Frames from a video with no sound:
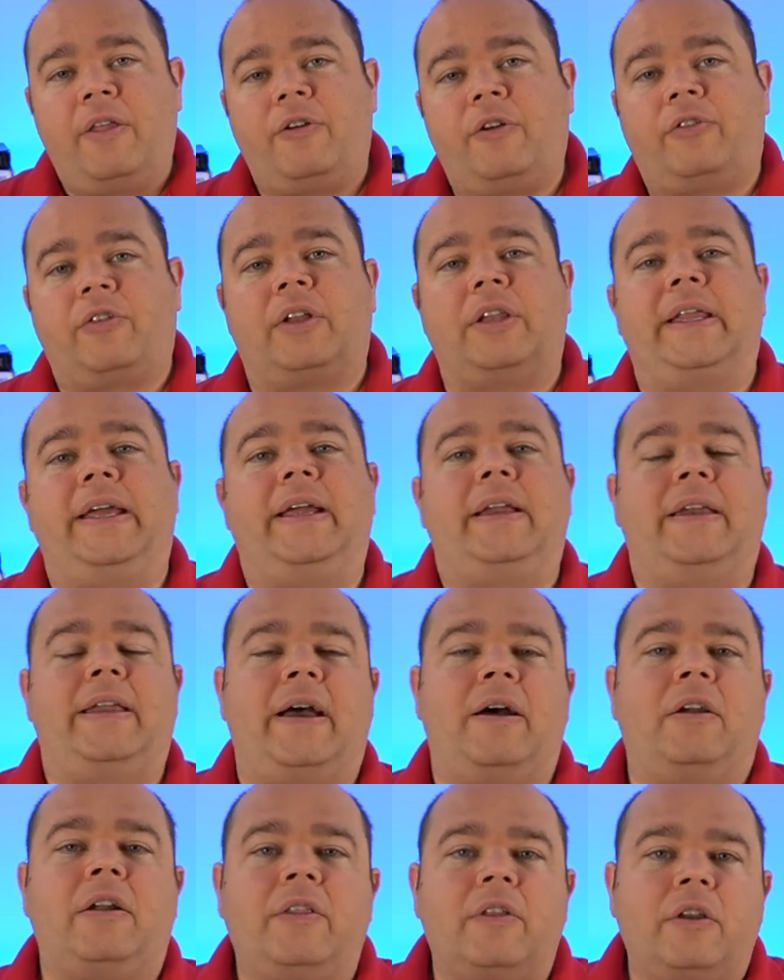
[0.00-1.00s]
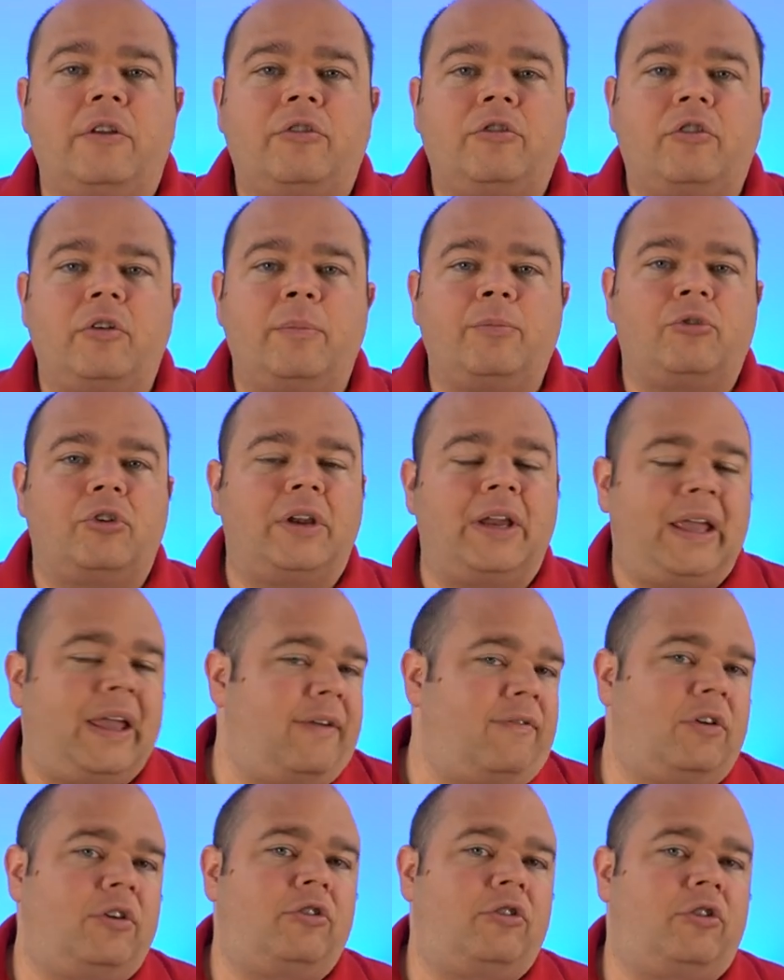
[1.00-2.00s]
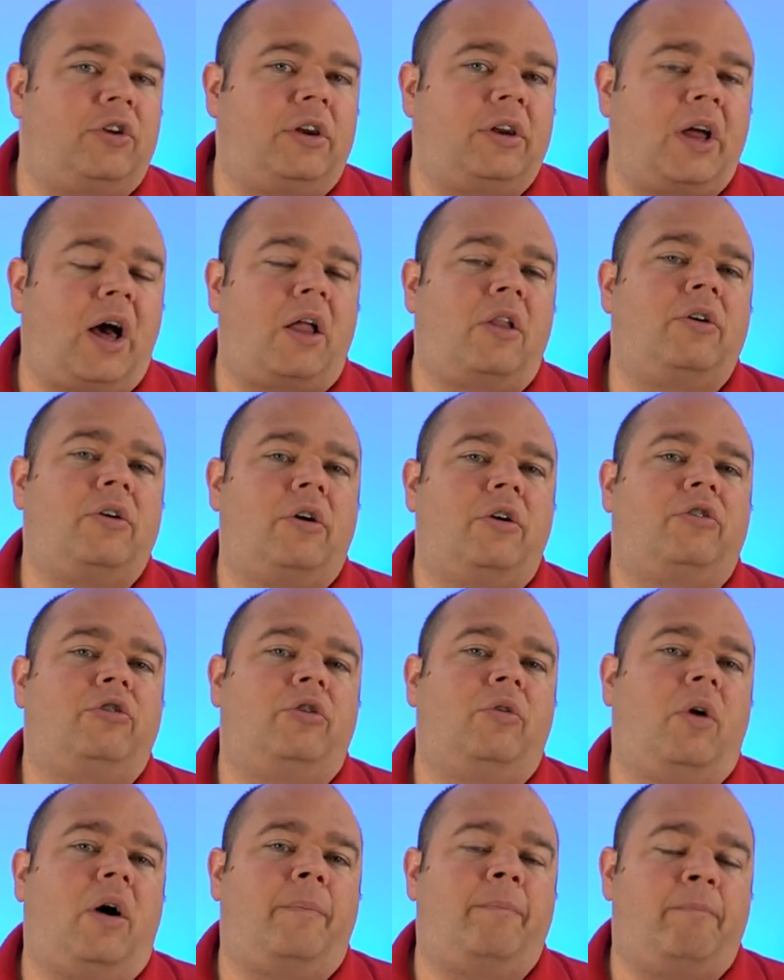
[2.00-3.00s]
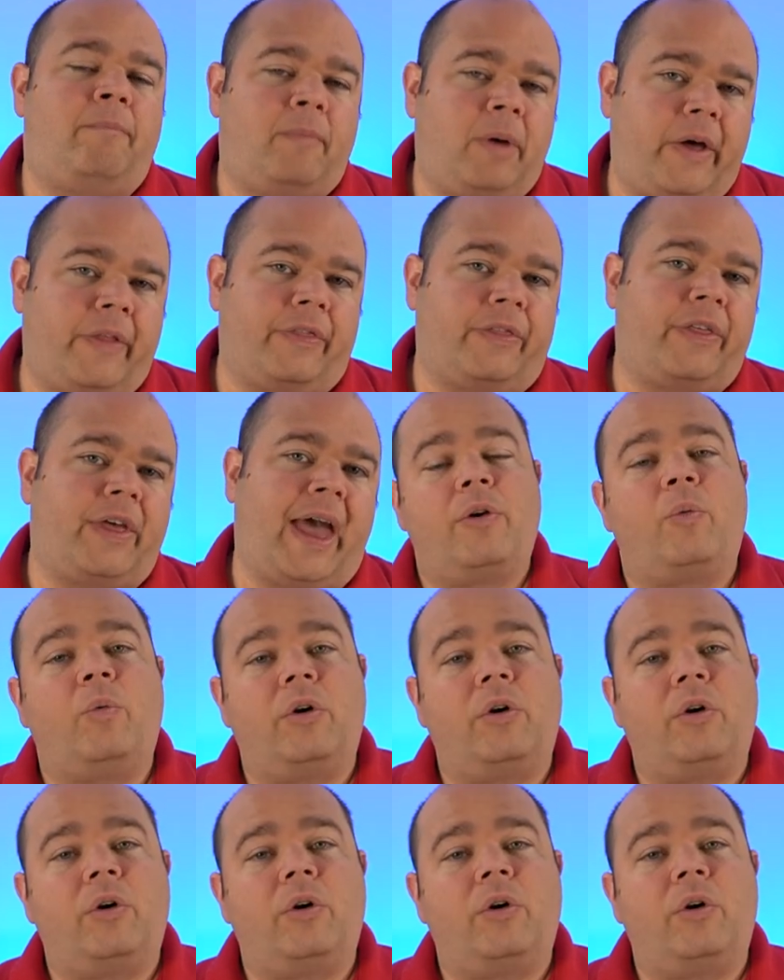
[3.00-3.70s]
There's a link down in the description. Even just $1 or $2 a month